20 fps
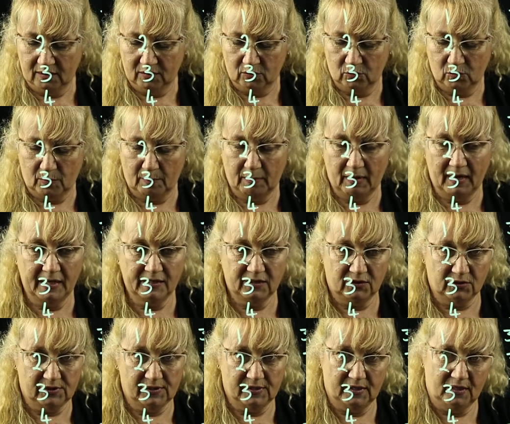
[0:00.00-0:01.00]
remind
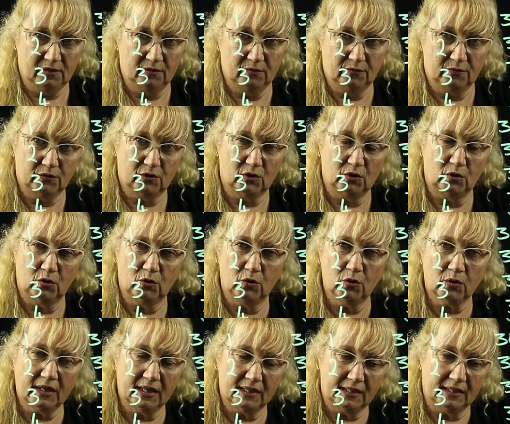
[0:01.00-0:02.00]
yourself to
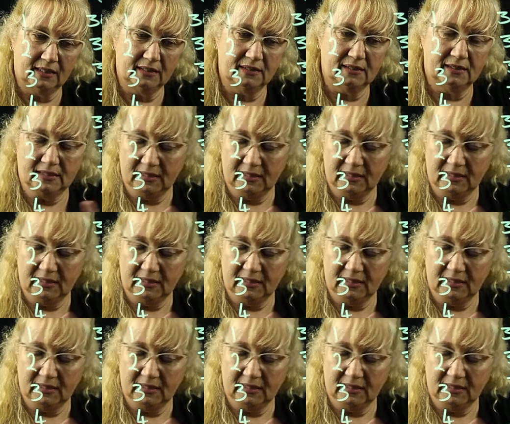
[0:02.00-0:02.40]
look at it